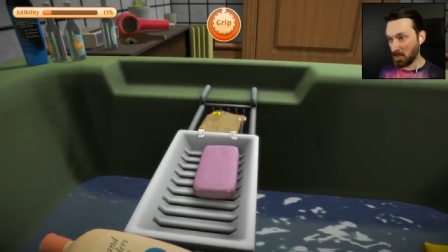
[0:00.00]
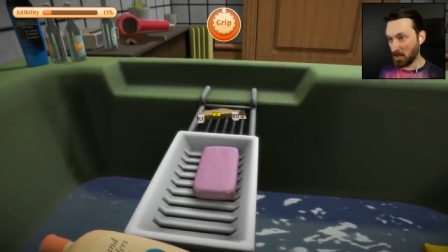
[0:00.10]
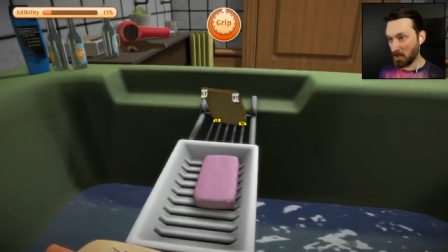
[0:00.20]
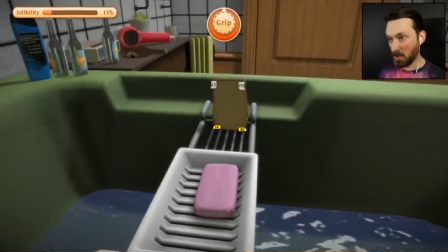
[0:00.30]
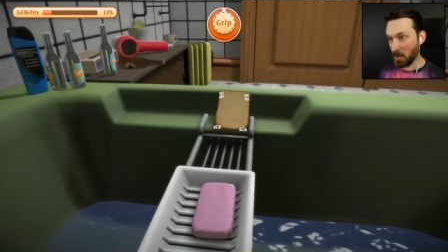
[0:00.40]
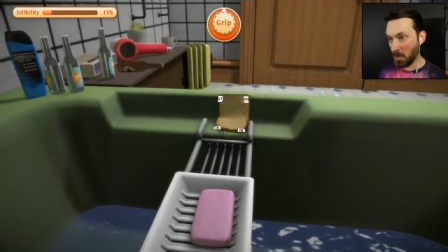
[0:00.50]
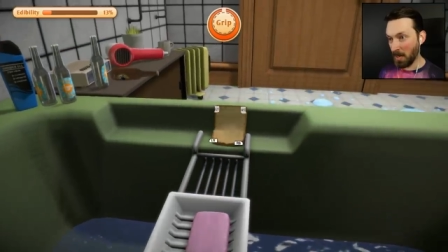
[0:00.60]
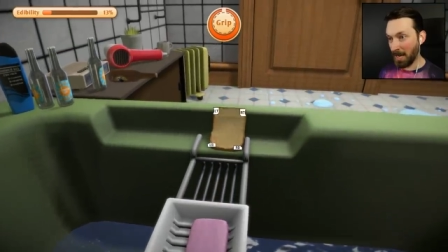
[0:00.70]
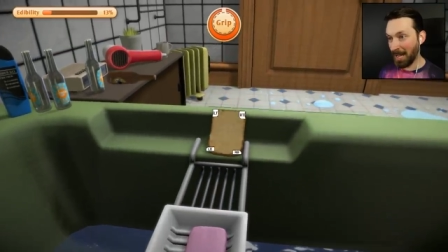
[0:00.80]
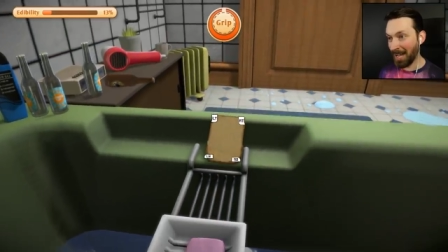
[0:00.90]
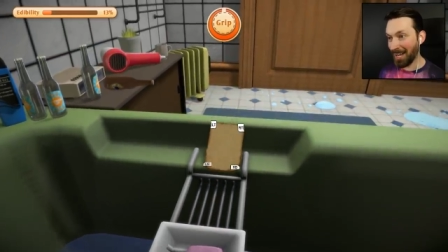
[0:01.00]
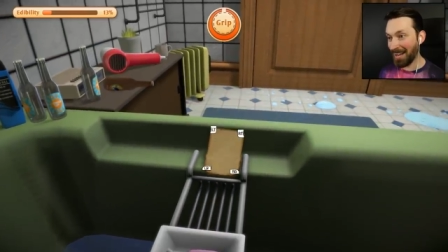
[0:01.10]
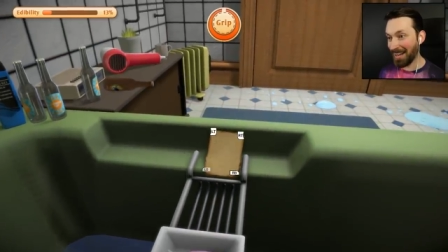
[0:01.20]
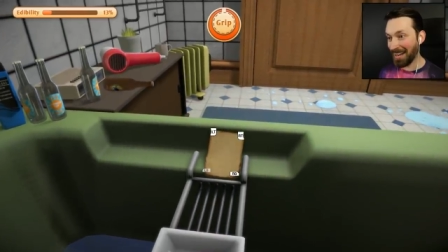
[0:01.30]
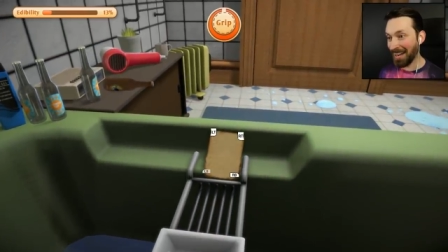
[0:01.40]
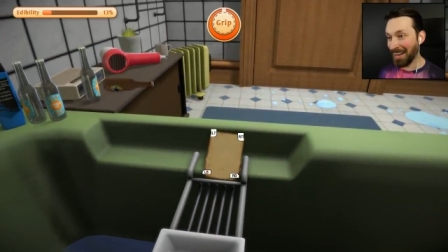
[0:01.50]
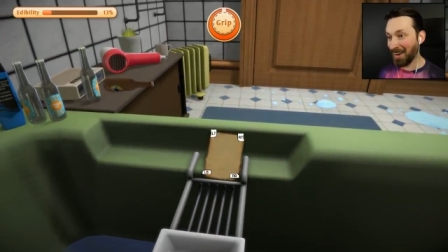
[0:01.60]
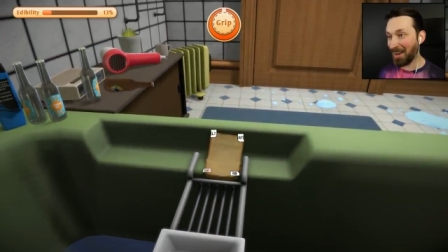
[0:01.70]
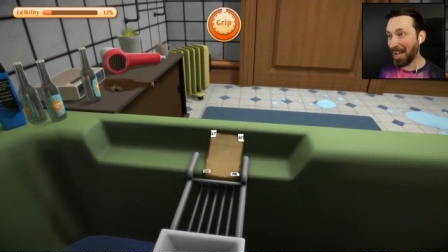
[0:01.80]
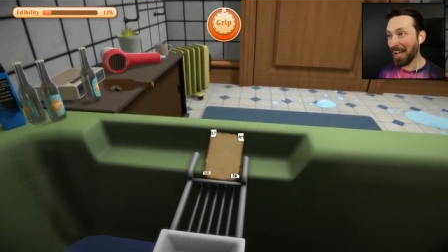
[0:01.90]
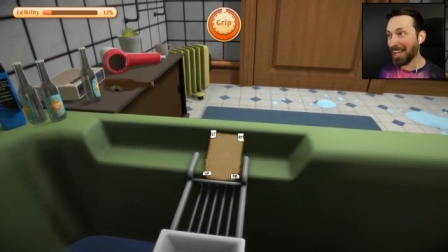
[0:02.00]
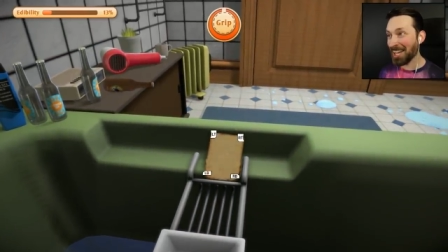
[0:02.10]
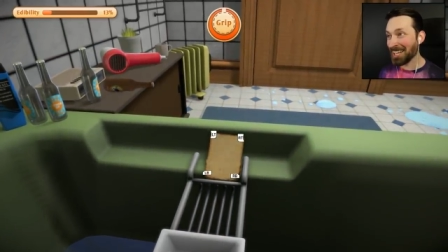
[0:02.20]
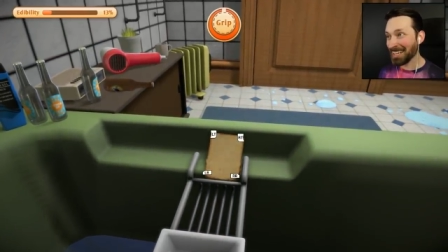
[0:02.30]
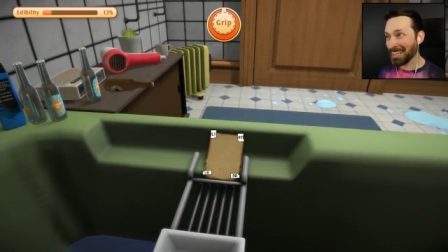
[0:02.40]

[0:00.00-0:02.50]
to. Aha! Okay!